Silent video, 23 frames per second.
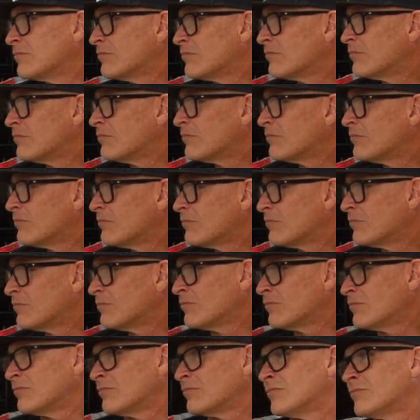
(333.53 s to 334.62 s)

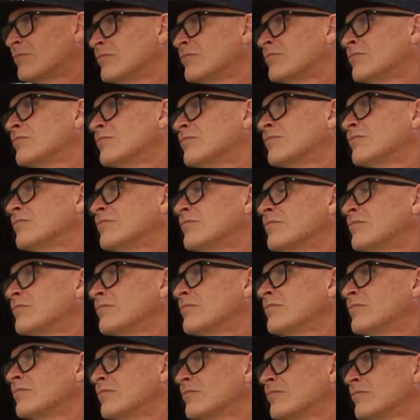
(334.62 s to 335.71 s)

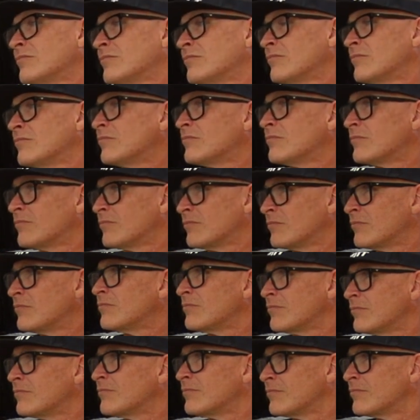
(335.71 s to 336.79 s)

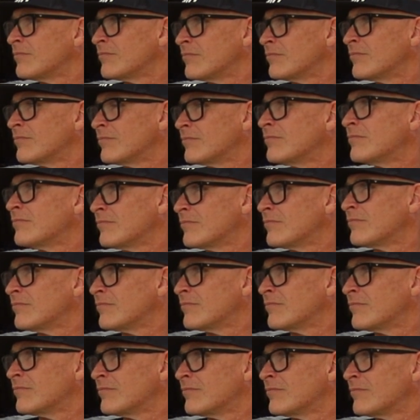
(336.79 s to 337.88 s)

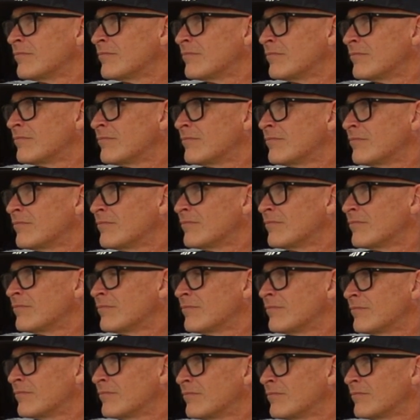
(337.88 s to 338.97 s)

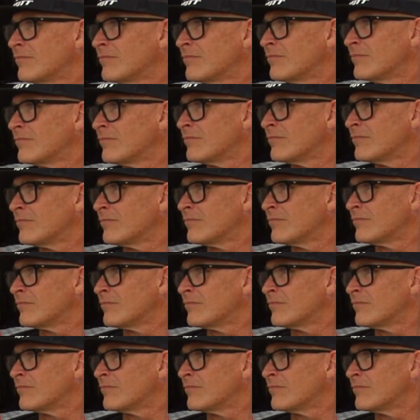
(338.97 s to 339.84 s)
This person isn't speaking.